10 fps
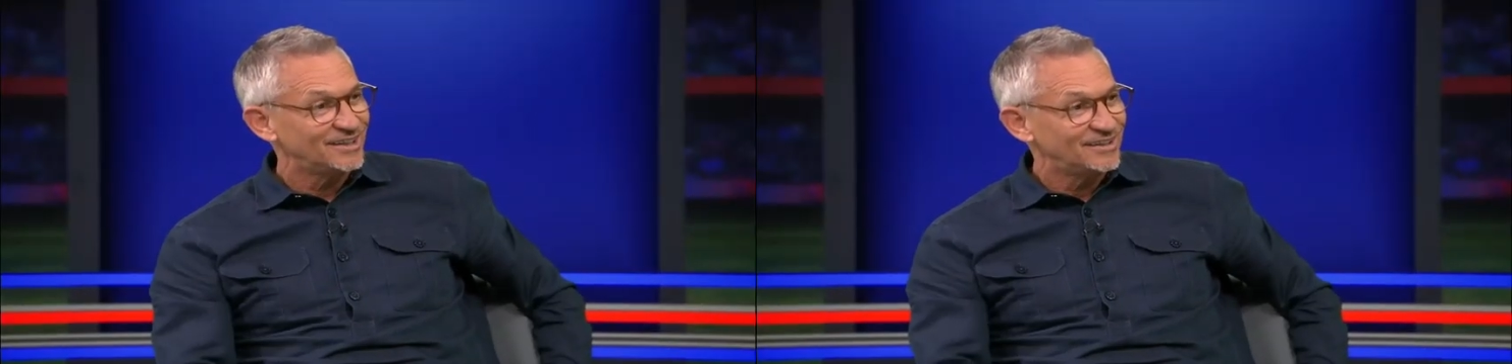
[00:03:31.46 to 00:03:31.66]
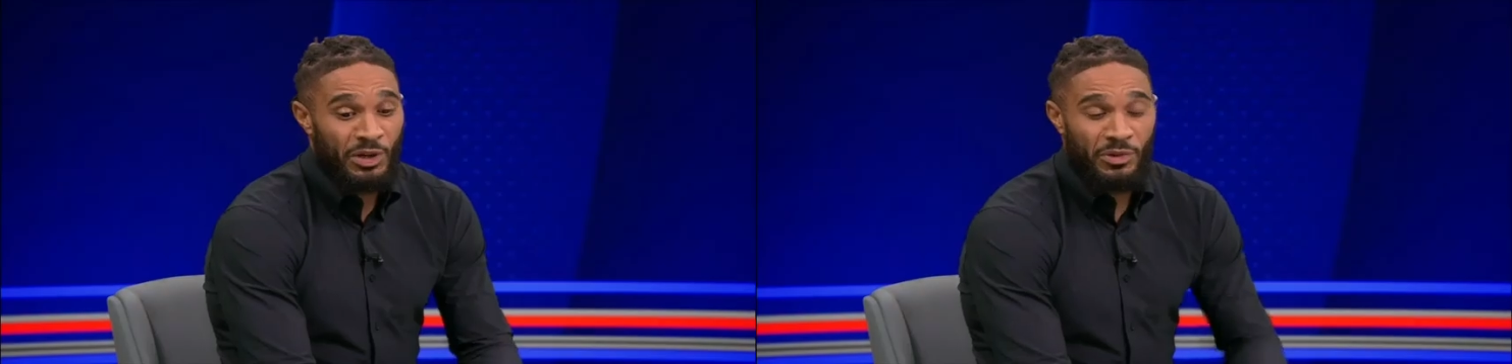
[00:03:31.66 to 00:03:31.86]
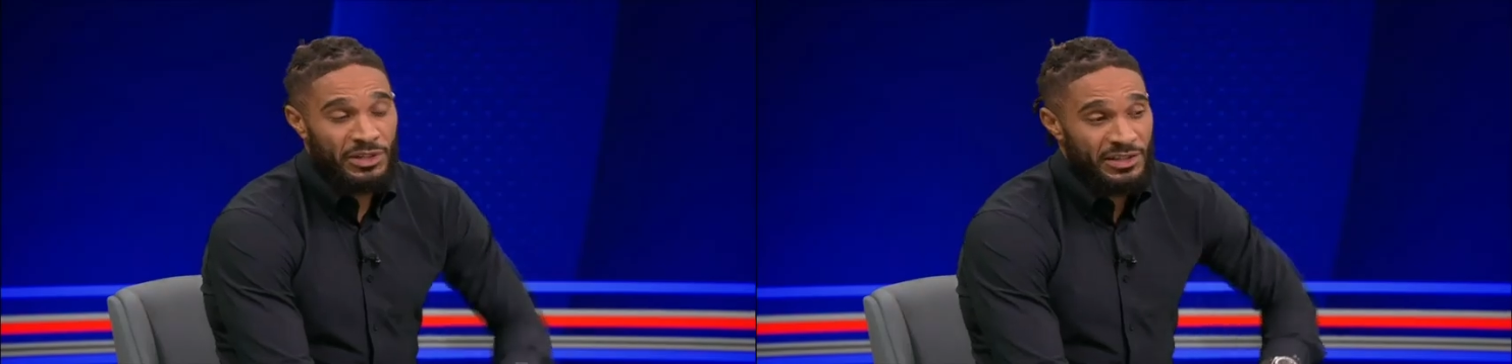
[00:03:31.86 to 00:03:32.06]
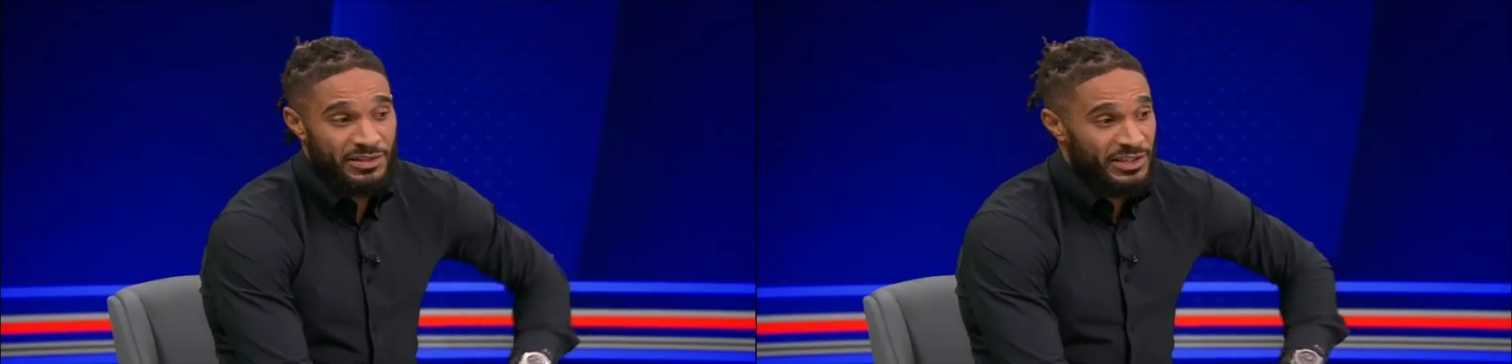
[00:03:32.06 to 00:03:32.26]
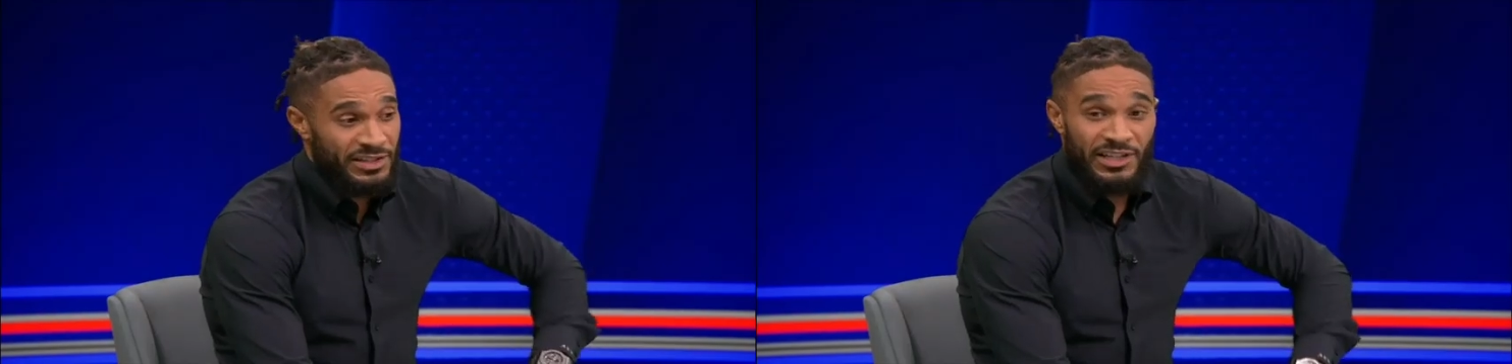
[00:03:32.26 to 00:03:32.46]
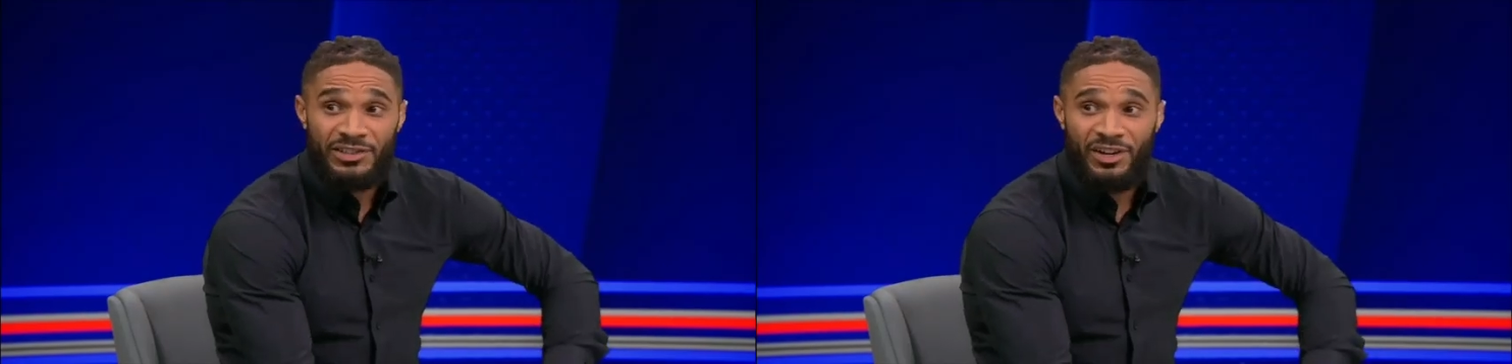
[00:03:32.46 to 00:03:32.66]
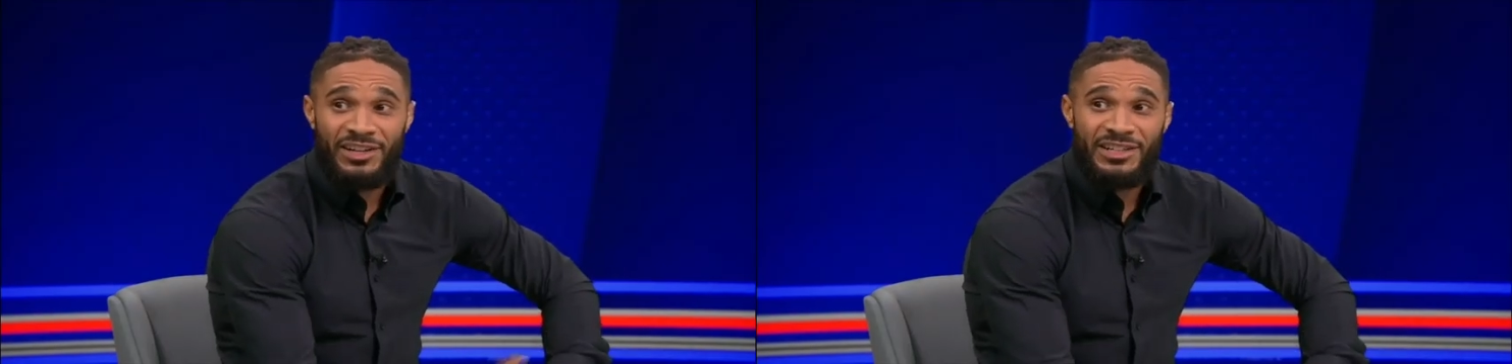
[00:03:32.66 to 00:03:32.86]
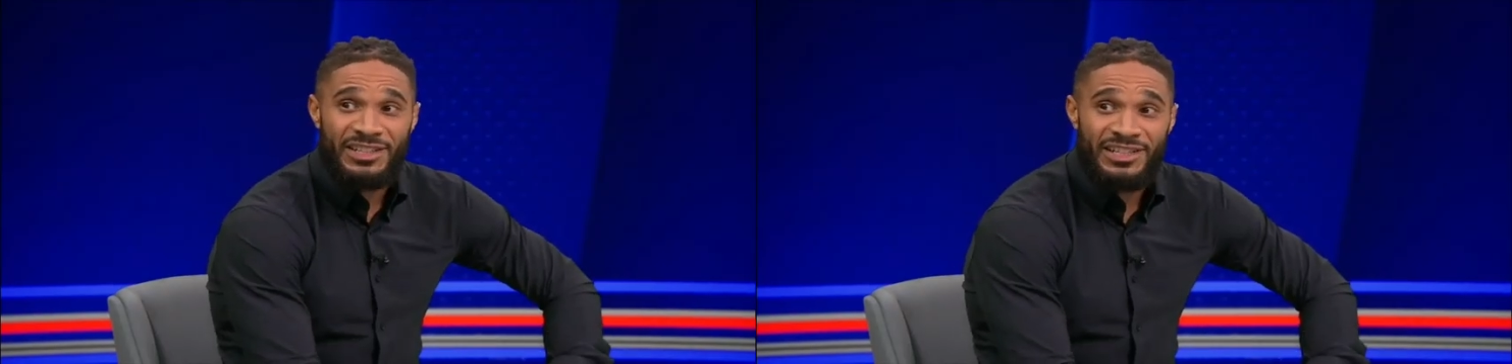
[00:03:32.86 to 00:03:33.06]
Yeah, well, it's
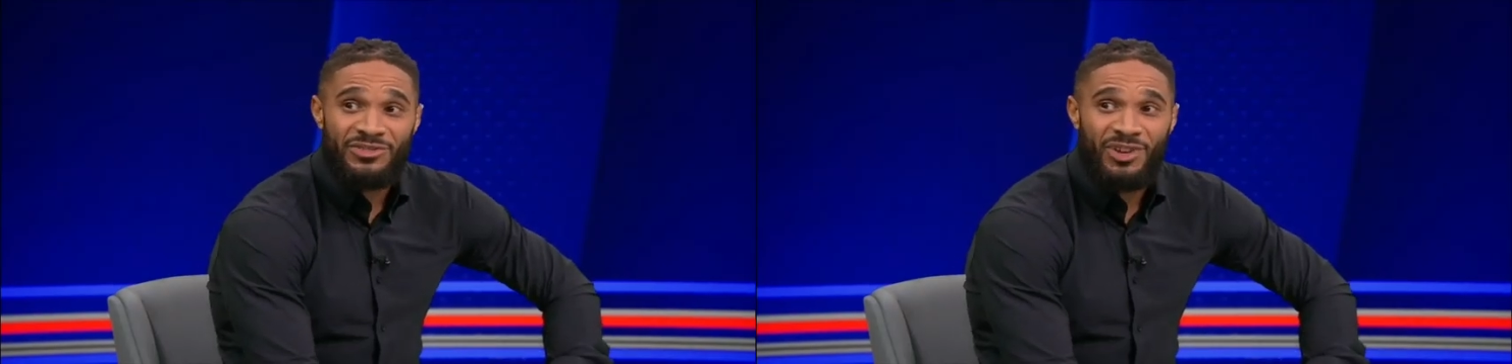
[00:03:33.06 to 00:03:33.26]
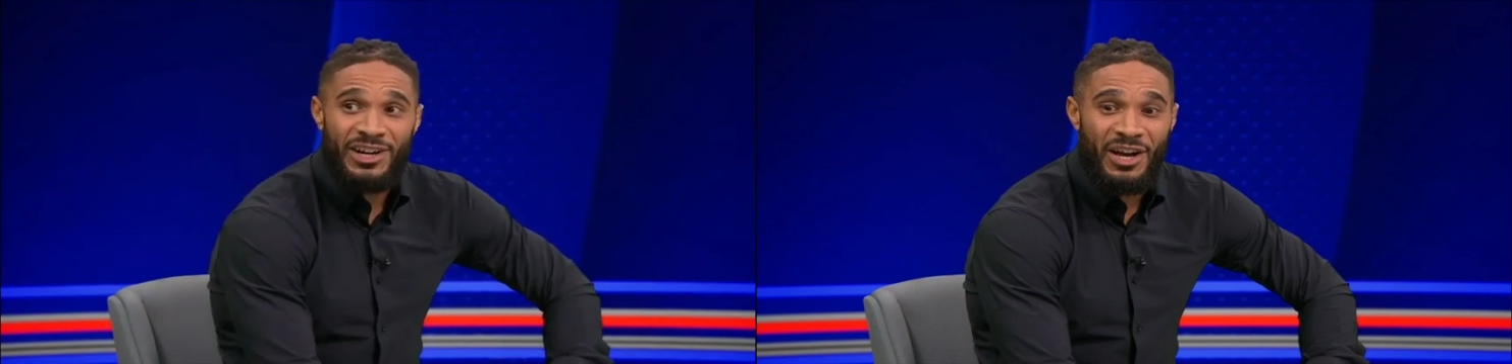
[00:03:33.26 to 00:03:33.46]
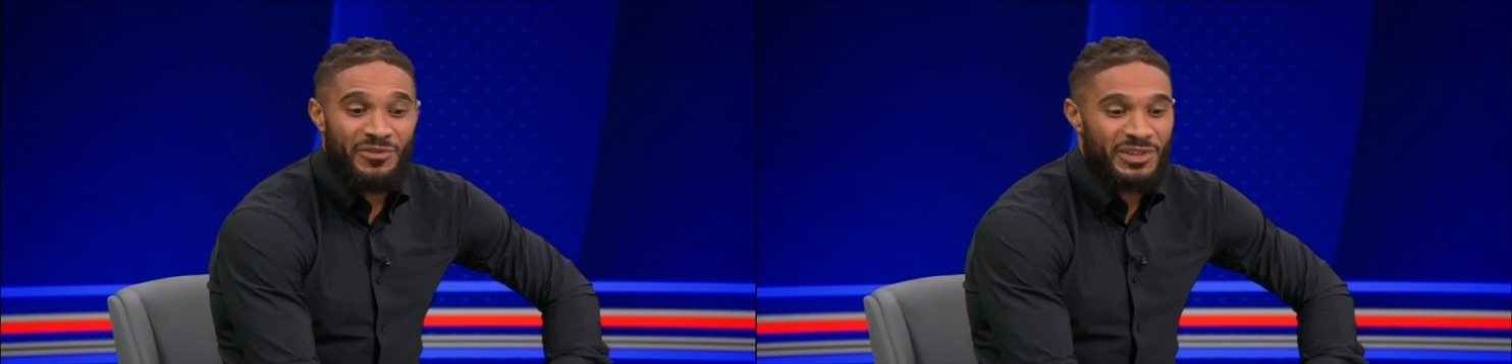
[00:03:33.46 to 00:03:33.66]
exciting as it is right now.